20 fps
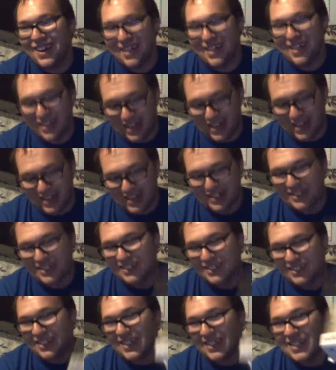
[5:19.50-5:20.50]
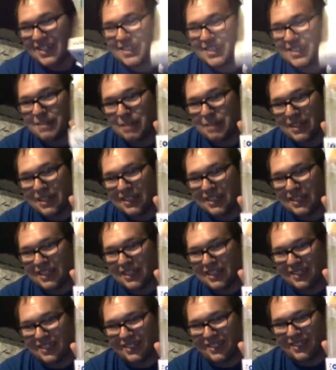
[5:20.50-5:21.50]
and that is
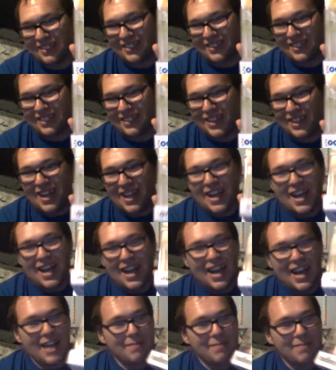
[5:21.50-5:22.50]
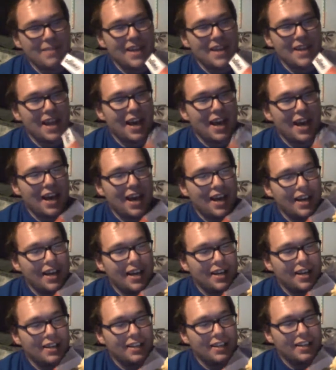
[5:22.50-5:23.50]
Isabelle. I'm
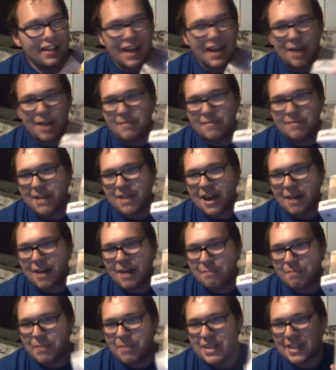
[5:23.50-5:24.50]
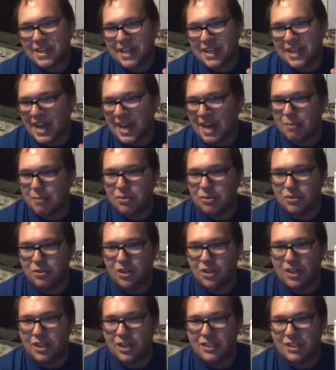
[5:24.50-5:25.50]
not I'm not a big Animal
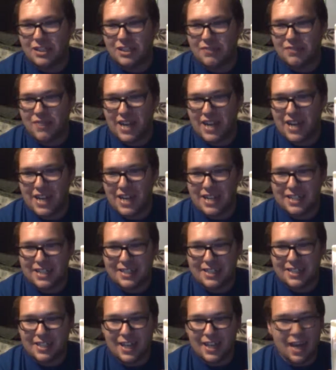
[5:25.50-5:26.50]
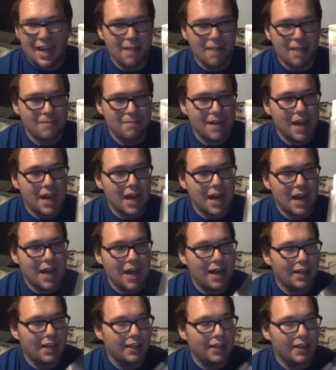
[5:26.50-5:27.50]
Crossing fan. I'm
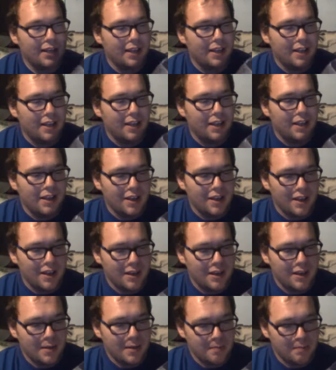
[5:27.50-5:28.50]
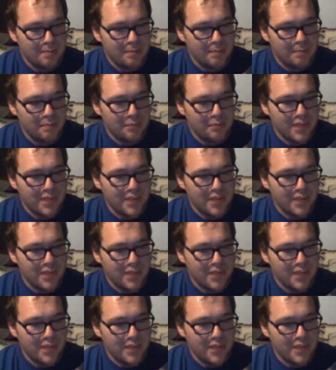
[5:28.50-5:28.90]
not. Um